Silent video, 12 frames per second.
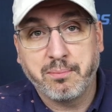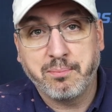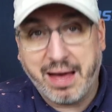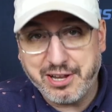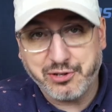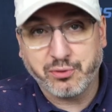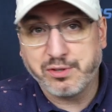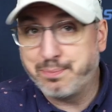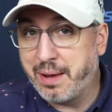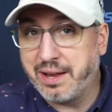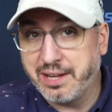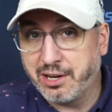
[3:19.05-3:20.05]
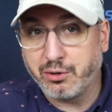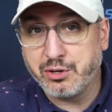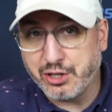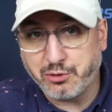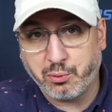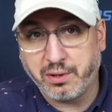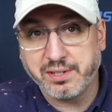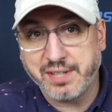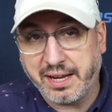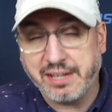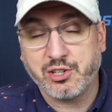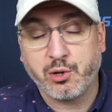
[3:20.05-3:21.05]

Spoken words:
Masters bet here in just 1 second.